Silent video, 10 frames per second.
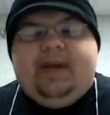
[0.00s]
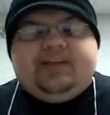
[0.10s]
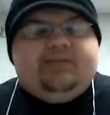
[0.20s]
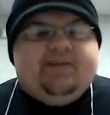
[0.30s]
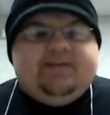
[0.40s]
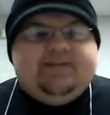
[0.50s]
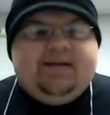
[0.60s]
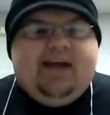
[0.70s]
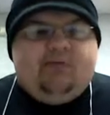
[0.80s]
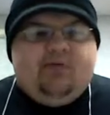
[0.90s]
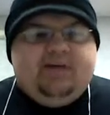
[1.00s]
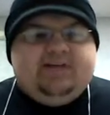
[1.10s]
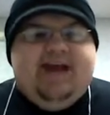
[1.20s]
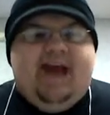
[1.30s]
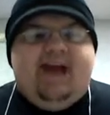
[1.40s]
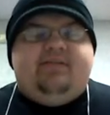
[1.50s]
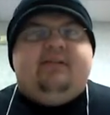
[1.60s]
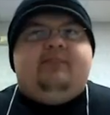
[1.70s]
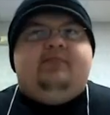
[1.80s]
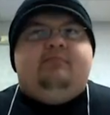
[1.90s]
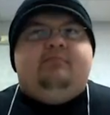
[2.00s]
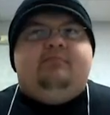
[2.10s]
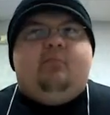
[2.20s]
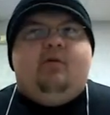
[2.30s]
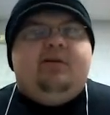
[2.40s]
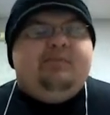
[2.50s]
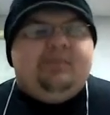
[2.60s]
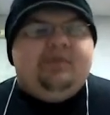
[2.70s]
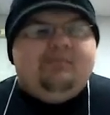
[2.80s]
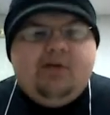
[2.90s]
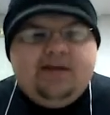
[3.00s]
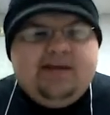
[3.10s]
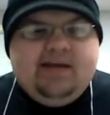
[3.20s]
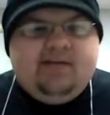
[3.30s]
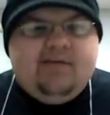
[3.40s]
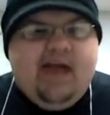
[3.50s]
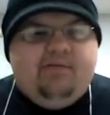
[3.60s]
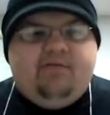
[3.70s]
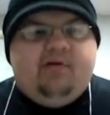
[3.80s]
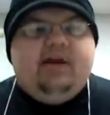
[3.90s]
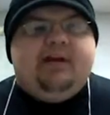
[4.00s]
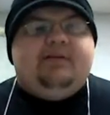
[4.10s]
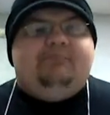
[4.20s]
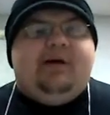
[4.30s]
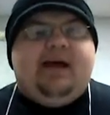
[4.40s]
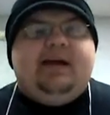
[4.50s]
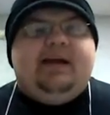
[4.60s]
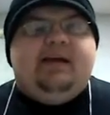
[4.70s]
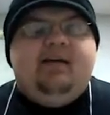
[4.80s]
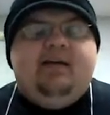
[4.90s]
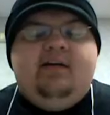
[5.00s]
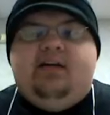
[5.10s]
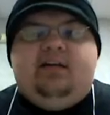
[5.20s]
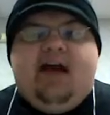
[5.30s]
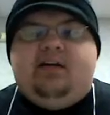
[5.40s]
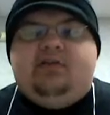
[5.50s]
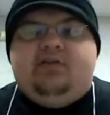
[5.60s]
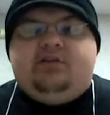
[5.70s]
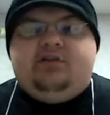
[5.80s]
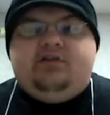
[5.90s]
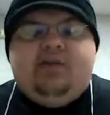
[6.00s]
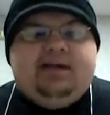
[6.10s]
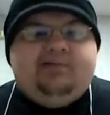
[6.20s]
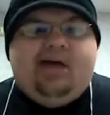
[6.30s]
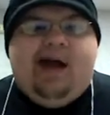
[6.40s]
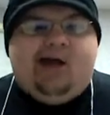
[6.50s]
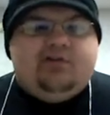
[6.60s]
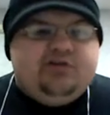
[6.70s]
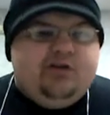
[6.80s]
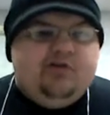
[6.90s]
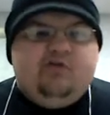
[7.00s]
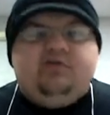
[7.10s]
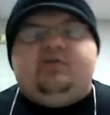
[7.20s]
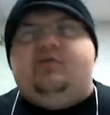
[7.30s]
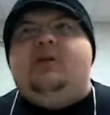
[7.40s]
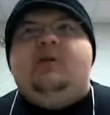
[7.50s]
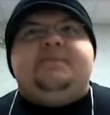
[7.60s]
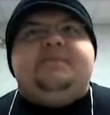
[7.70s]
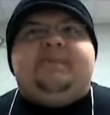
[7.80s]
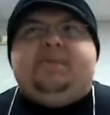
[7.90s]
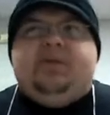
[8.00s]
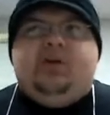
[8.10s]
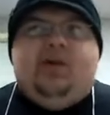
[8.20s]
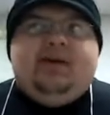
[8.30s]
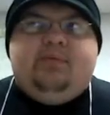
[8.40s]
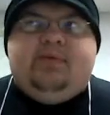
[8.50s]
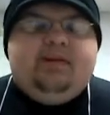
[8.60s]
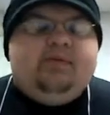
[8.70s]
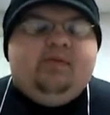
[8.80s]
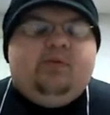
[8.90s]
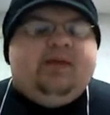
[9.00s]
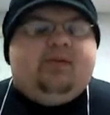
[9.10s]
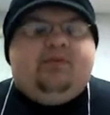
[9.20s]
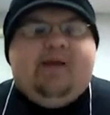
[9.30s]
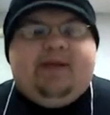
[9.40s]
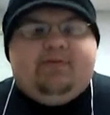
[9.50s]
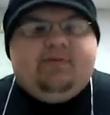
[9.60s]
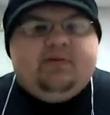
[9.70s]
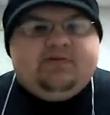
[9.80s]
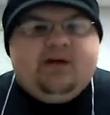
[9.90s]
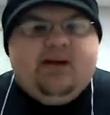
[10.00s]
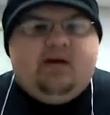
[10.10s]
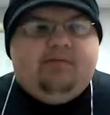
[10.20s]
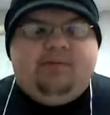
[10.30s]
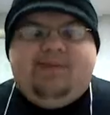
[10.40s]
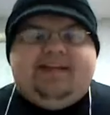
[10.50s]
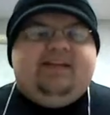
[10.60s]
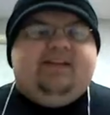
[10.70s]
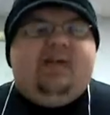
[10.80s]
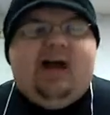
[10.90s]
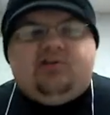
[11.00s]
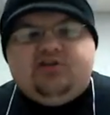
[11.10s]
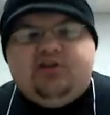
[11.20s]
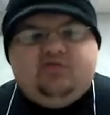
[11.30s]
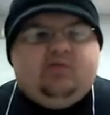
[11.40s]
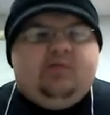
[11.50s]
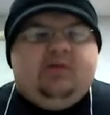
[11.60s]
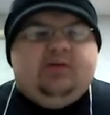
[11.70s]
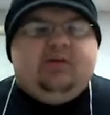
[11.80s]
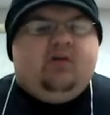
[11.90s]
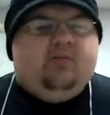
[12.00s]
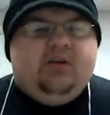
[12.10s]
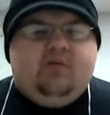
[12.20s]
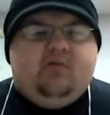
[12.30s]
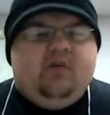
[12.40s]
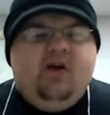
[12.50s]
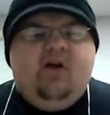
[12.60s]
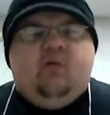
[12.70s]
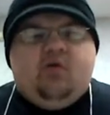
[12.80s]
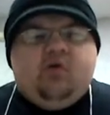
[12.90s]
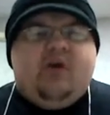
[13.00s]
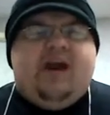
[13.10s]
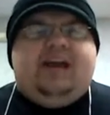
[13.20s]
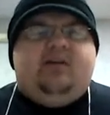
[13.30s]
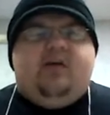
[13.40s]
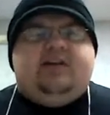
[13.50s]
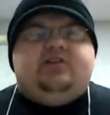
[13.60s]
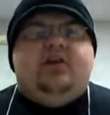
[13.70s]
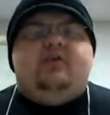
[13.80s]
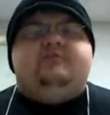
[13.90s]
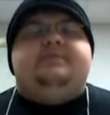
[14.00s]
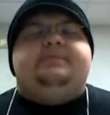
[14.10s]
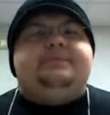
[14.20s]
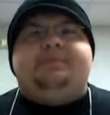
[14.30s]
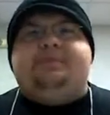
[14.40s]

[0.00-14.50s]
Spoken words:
as of recently, I really just haven't wanted to put the money and the effort into buying a lot of their, like, house shows, or, you know, like, we get their pay-per-views now, but back then their house shows were what, you know, really were great shows, and